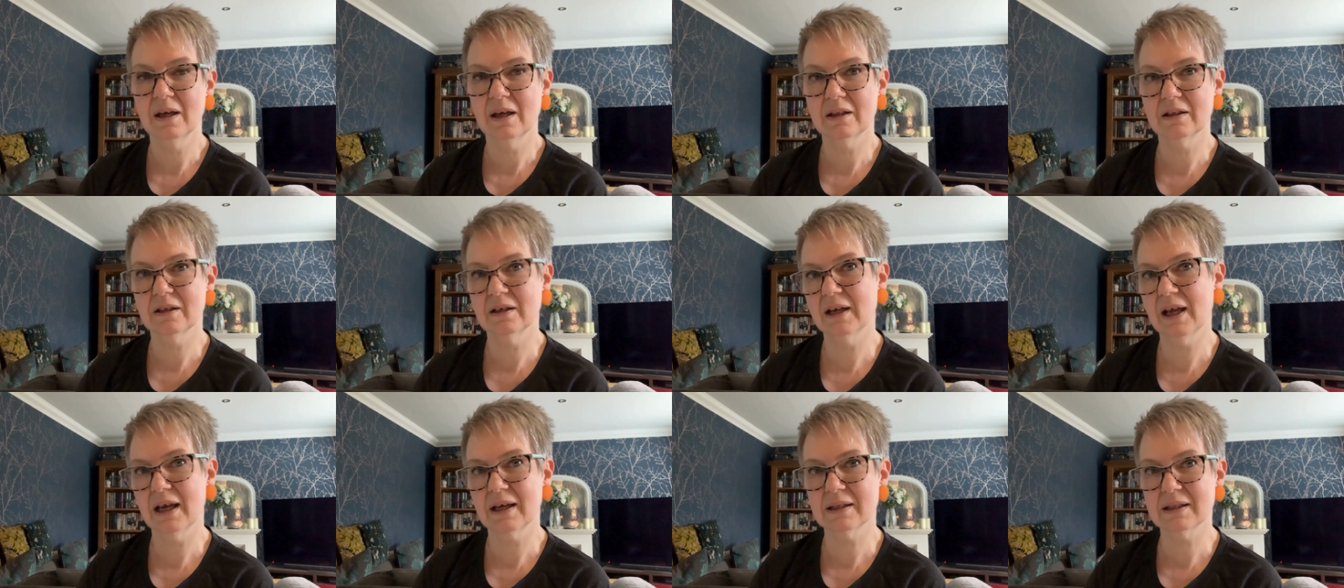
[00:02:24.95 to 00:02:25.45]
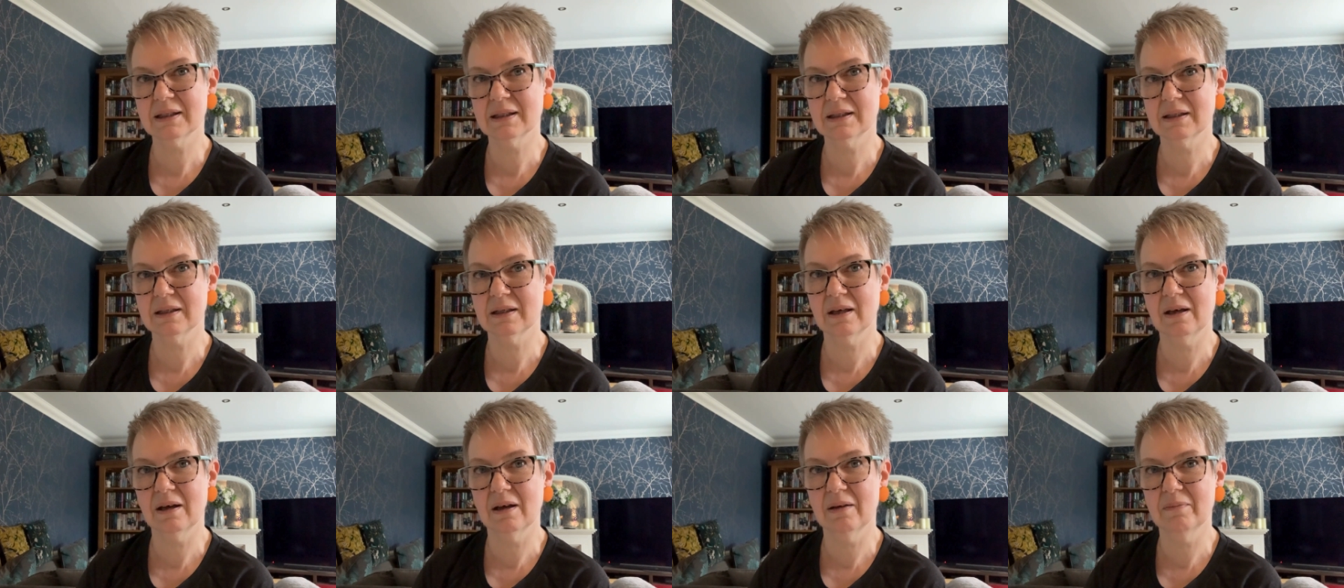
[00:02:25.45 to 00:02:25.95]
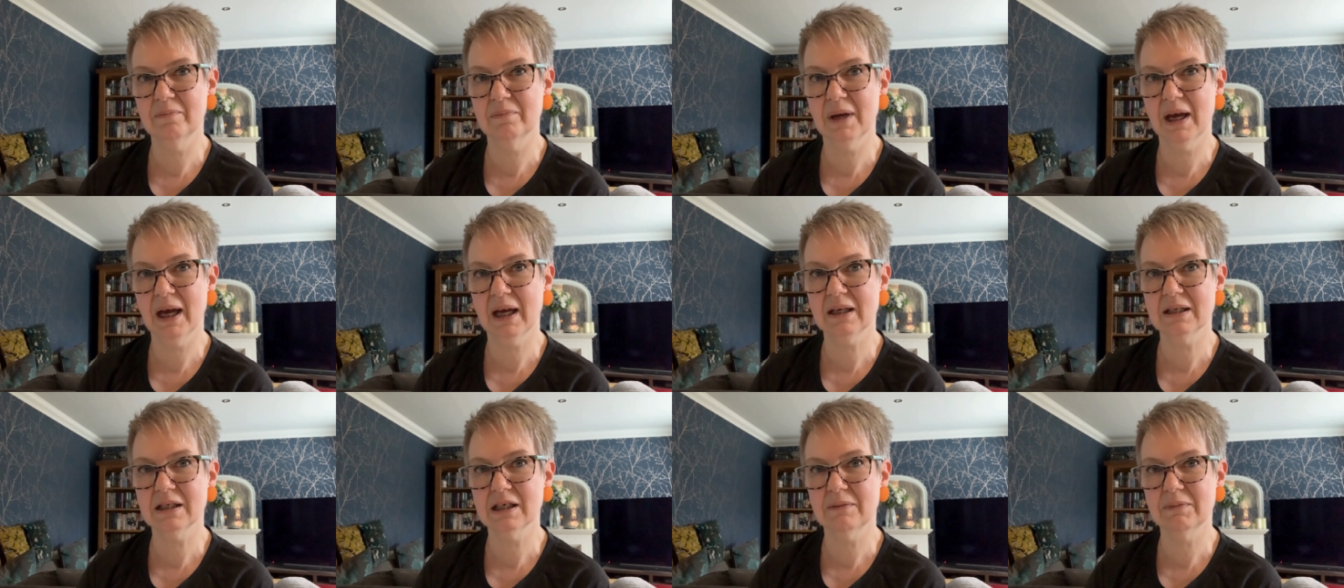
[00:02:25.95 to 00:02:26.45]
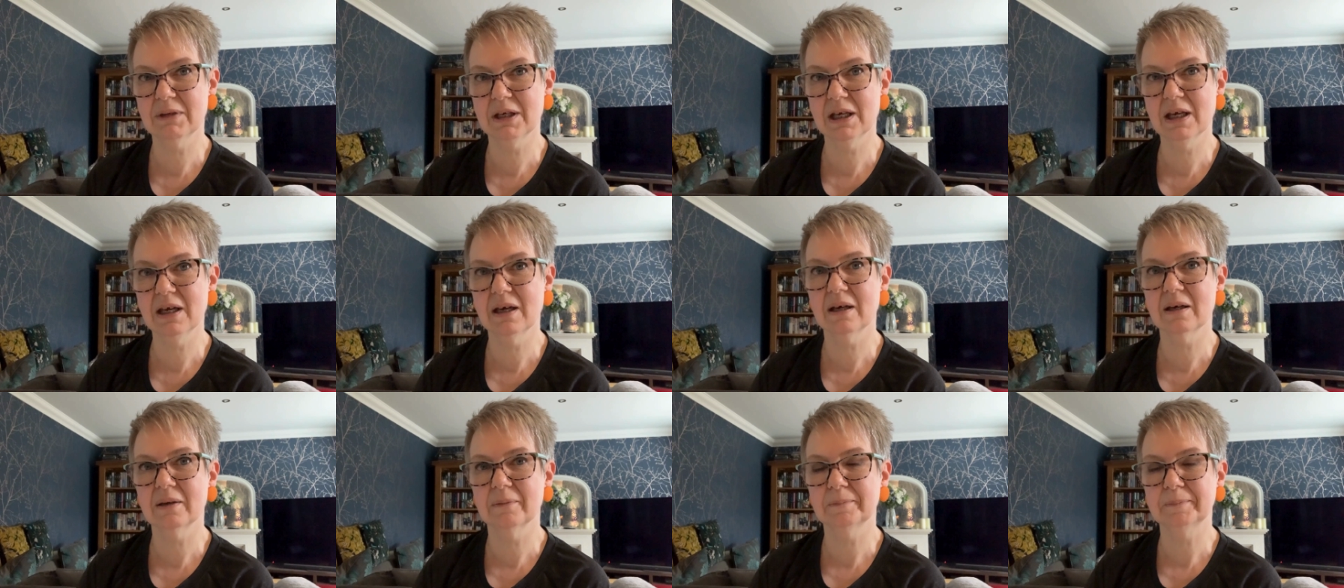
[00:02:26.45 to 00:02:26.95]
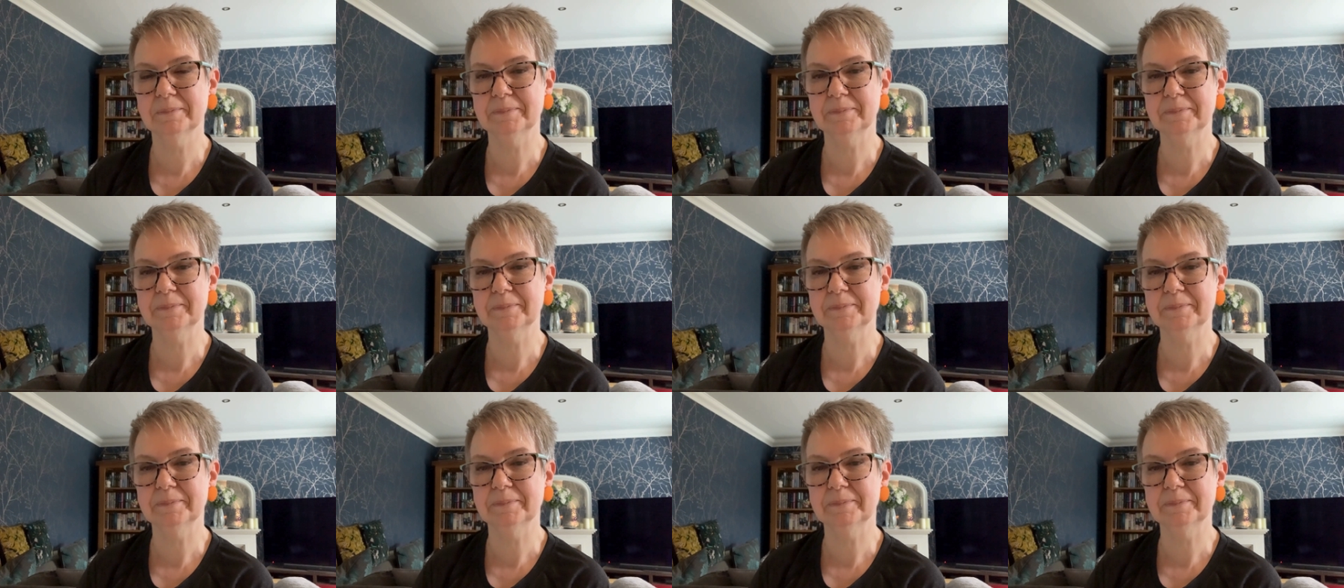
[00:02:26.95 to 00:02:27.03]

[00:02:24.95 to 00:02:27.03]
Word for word: the next academic year.